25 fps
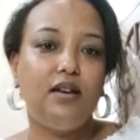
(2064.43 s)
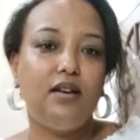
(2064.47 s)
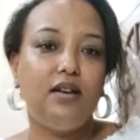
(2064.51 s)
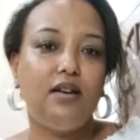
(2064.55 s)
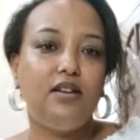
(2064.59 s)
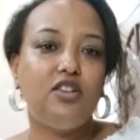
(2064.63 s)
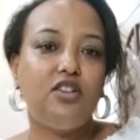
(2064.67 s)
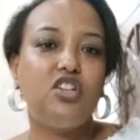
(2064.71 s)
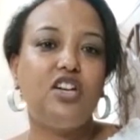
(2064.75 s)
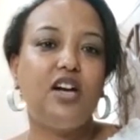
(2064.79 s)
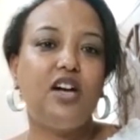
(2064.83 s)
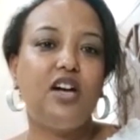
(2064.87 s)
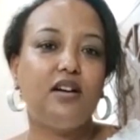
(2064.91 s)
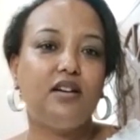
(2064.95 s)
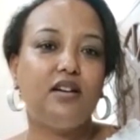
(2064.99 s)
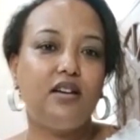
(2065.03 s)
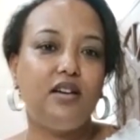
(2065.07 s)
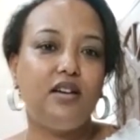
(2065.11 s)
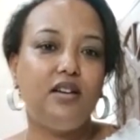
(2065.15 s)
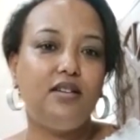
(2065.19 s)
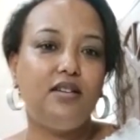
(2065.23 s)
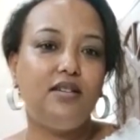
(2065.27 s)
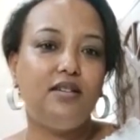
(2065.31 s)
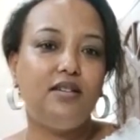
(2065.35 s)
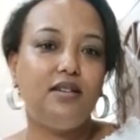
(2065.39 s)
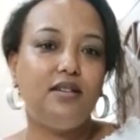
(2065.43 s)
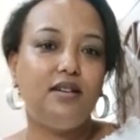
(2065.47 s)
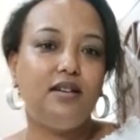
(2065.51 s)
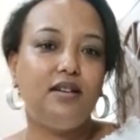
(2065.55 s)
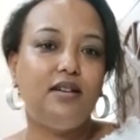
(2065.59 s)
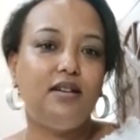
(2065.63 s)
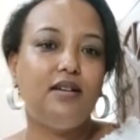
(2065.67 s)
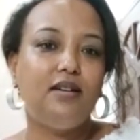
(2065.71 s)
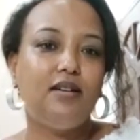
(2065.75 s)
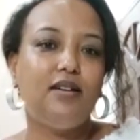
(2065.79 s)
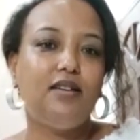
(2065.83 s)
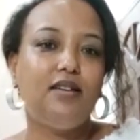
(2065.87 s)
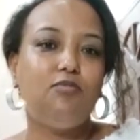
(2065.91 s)
She agreed,
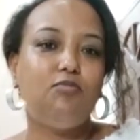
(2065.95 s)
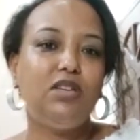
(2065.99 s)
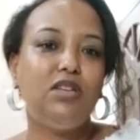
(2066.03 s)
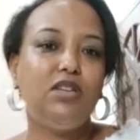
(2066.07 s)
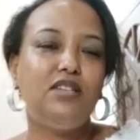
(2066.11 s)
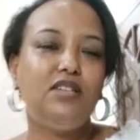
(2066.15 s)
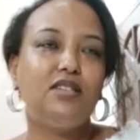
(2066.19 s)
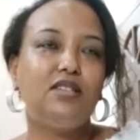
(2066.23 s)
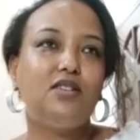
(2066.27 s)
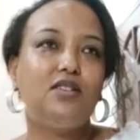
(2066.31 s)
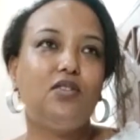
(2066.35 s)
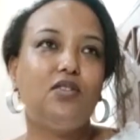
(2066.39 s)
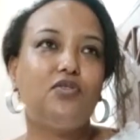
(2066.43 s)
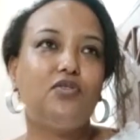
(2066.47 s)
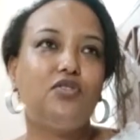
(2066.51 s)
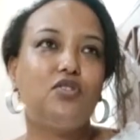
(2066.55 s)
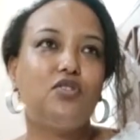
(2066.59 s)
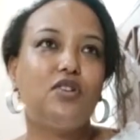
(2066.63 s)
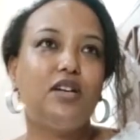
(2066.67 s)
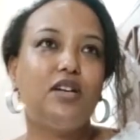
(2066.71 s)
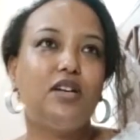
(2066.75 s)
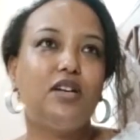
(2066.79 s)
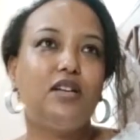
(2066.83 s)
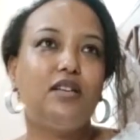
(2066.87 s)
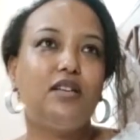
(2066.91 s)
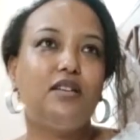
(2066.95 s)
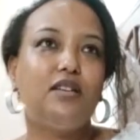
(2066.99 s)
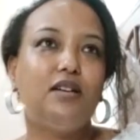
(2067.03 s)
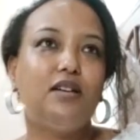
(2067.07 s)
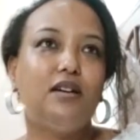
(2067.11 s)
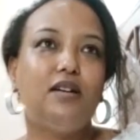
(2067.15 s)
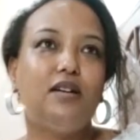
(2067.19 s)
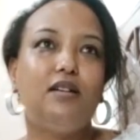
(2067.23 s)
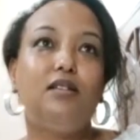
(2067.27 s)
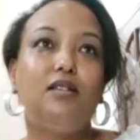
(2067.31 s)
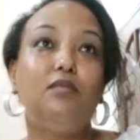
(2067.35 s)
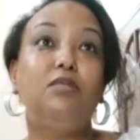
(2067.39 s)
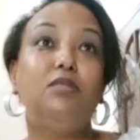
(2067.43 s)
and Ministry of Trade,
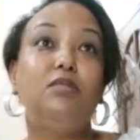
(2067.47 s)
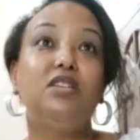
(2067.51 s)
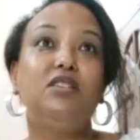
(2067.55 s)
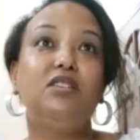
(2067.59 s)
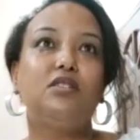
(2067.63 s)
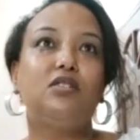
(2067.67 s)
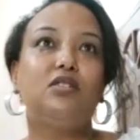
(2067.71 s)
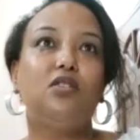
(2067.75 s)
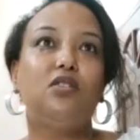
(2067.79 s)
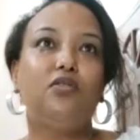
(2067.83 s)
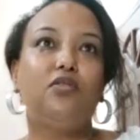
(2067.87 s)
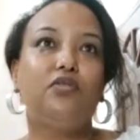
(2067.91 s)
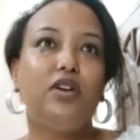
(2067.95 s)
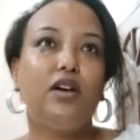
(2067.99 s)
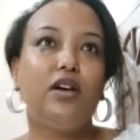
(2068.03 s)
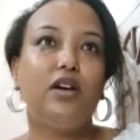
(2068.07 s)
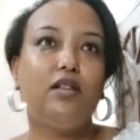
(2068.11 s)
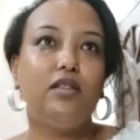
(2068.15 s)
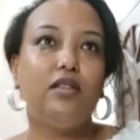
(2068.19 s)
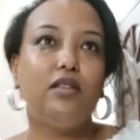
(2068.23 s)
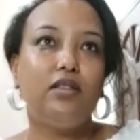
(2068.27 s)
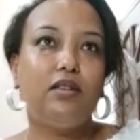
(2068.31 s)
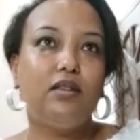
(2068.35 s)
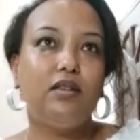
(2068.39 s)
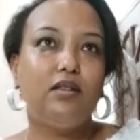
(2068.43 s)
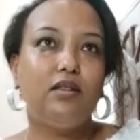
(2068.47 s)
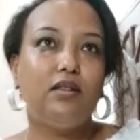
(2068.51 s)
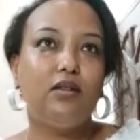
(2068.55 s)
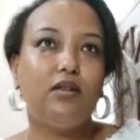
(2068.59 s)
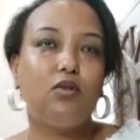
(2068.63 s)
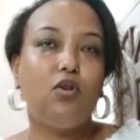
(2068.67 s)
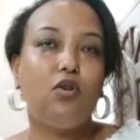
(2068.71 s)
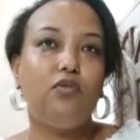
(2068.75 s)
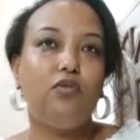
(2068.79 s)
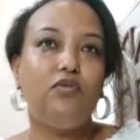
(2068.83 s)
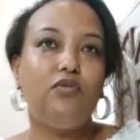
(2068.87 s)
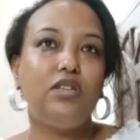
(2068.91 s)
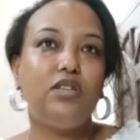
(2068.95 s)
the Ministry of Health, the
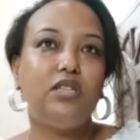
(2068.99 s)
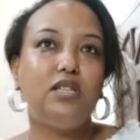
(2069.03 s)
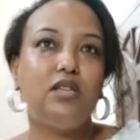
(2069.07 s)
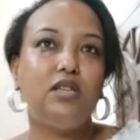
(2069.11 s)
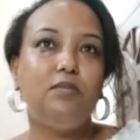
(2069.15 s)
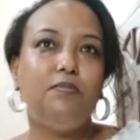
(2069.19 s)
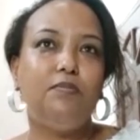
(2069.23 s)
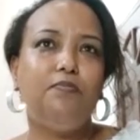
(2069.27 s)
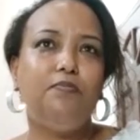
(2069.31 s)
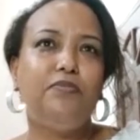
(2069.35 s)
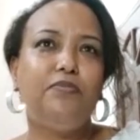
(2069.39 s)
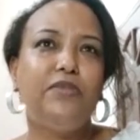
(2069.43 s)
COVID team,